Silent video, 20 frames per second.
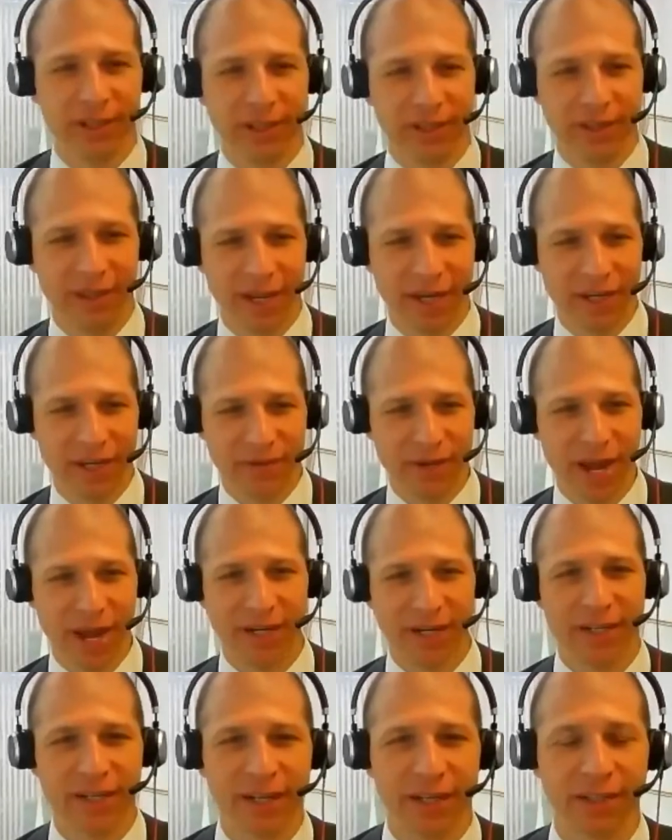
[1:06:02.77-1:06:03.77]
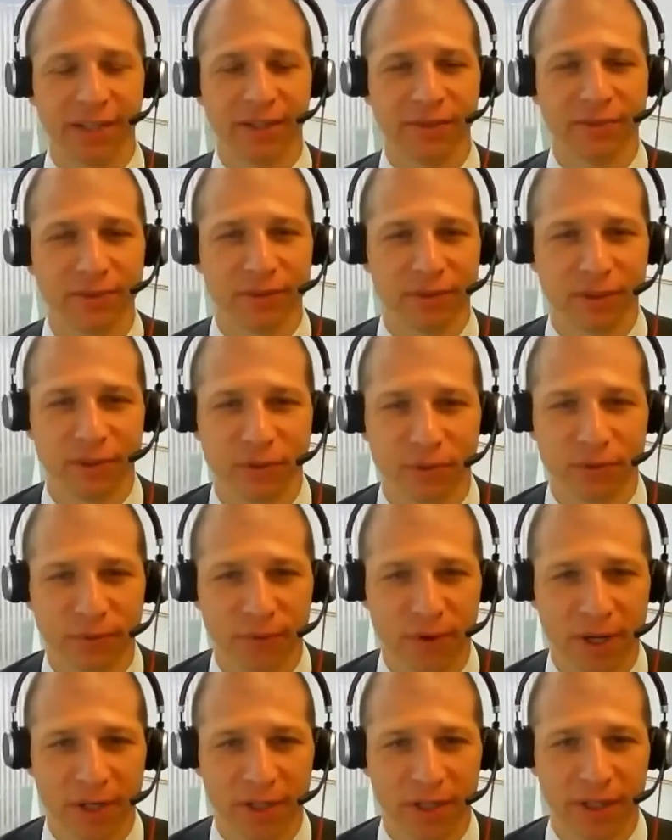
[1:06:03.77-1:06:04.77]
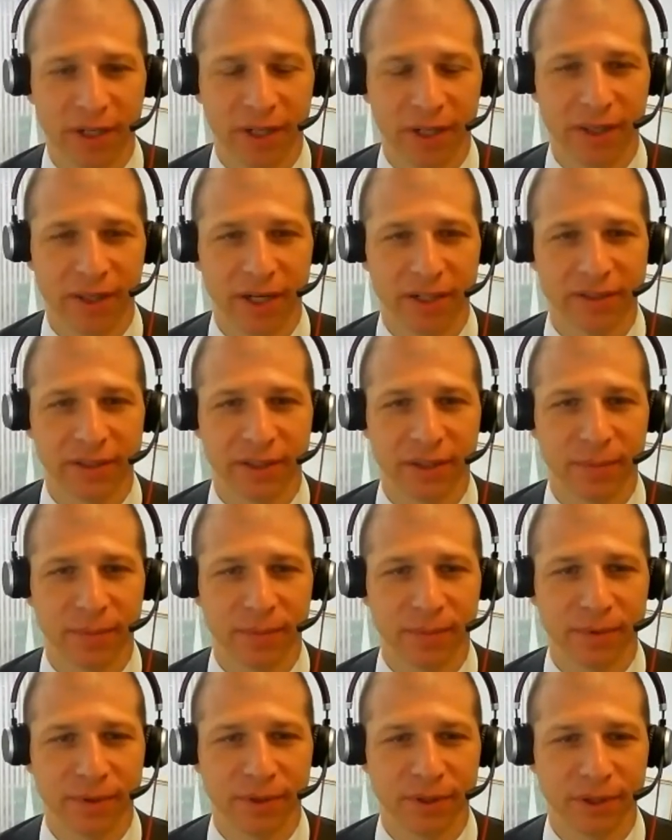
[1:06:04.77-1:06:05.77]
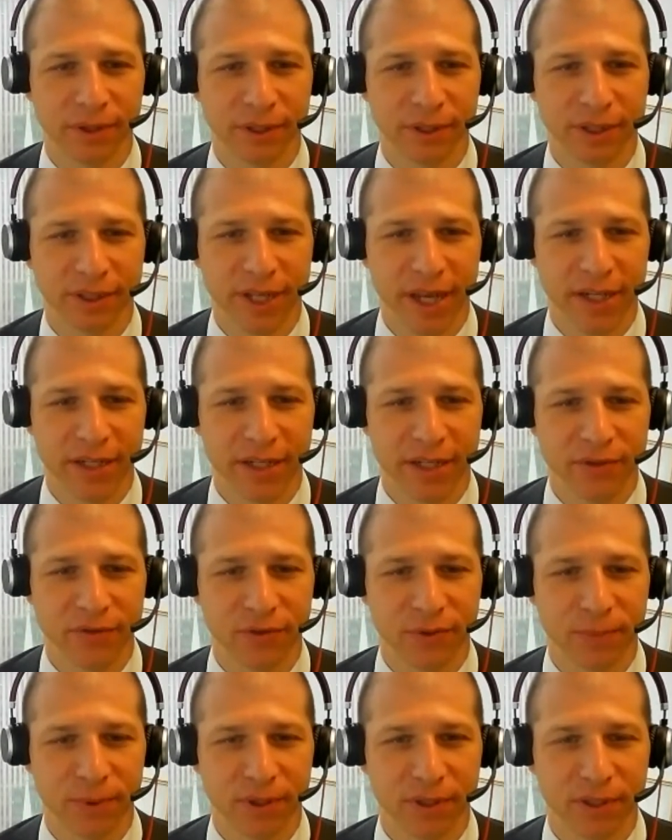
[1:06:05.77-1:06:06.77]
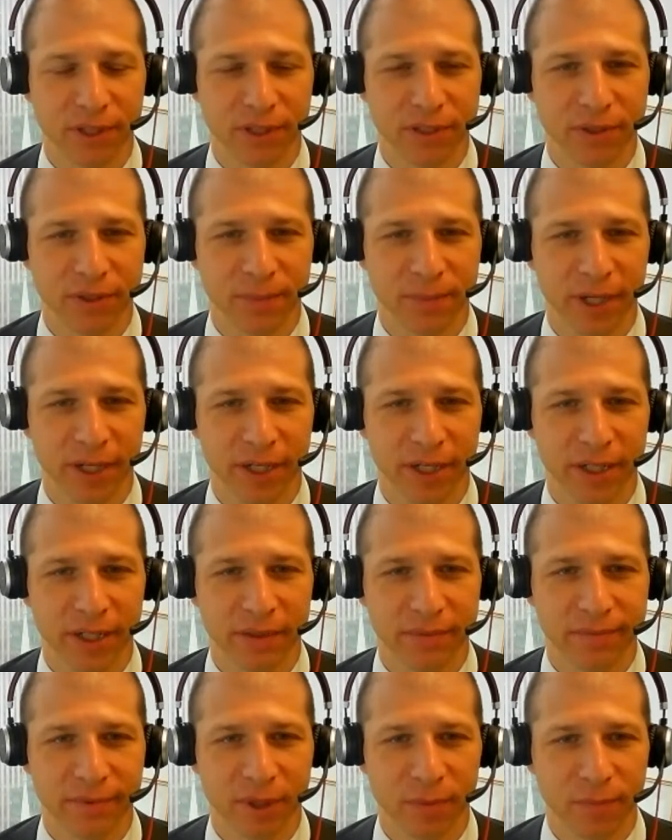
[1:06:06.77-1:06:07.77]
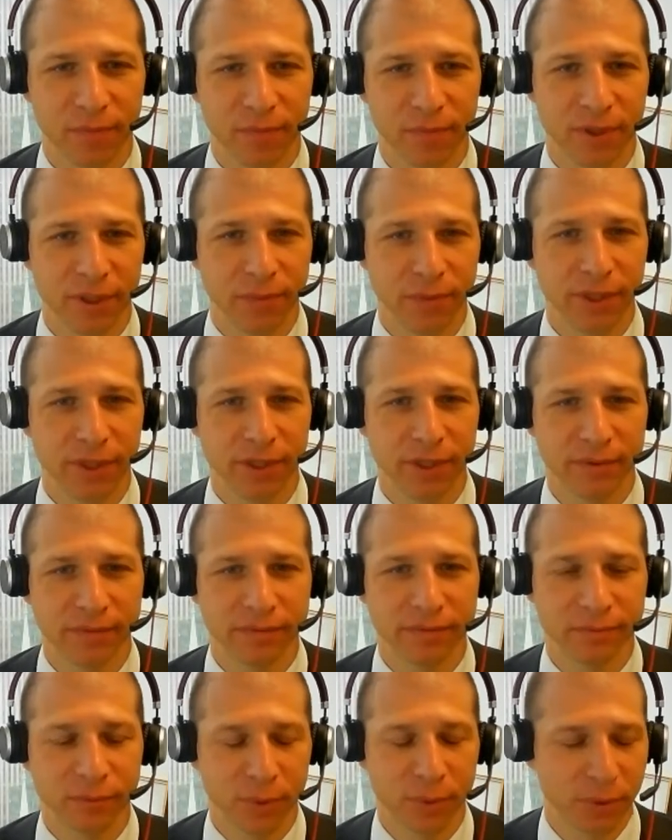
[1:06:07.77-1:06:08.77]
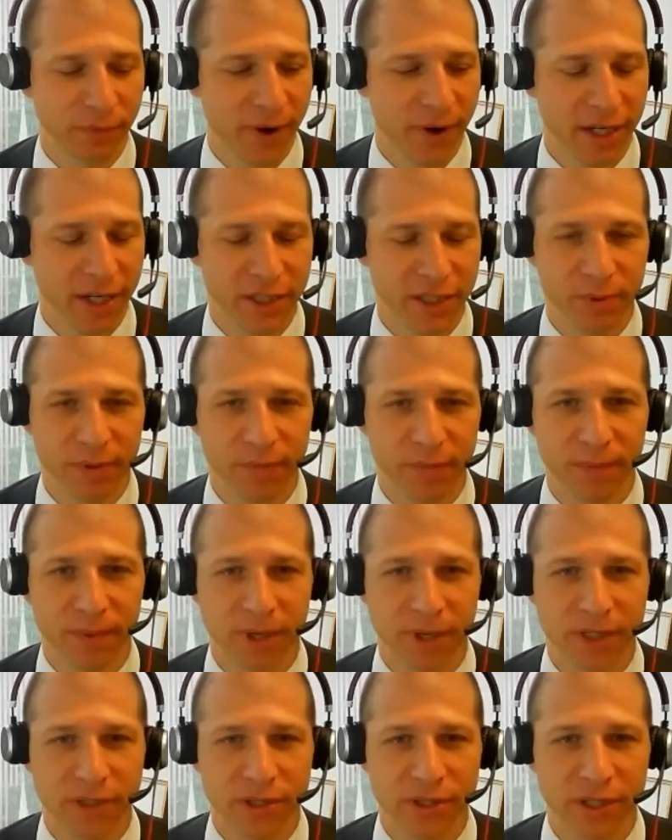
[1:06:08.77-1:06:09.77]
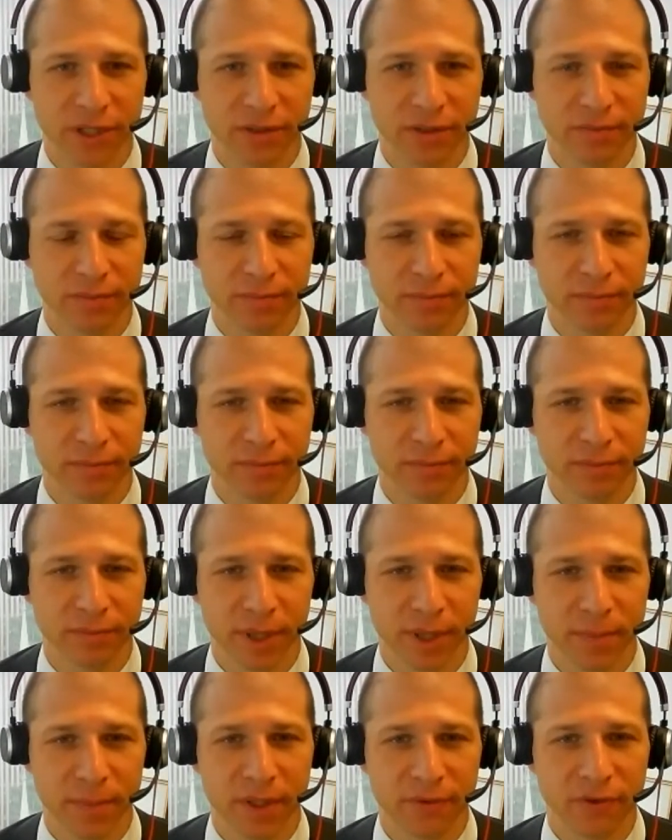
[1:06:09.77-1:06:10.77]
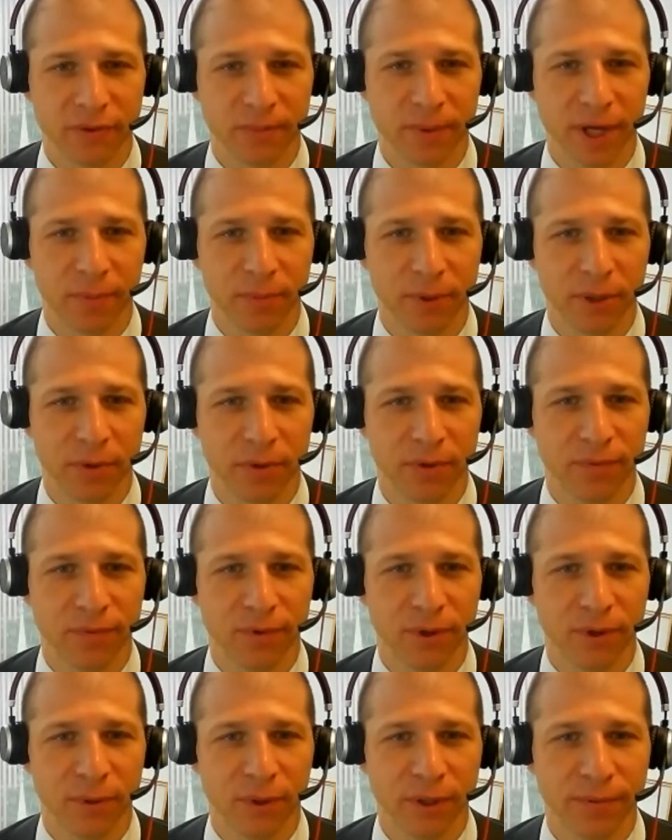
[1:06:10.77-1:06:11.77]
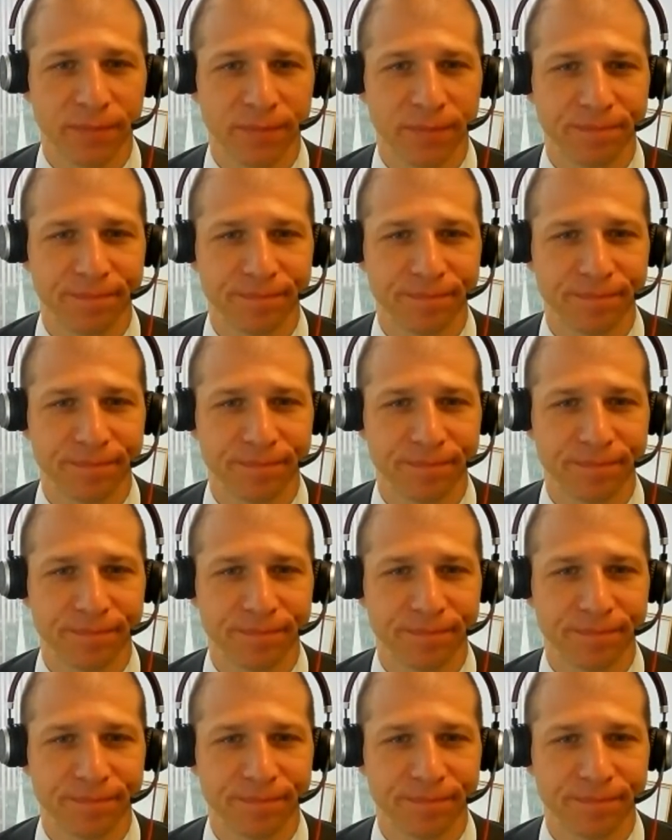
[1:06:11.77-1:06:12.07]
and thank you, Donnie and Nick. This was fun, and thanks to the attendees for participating. And hopefully we provided some information and maybe of some help going forward.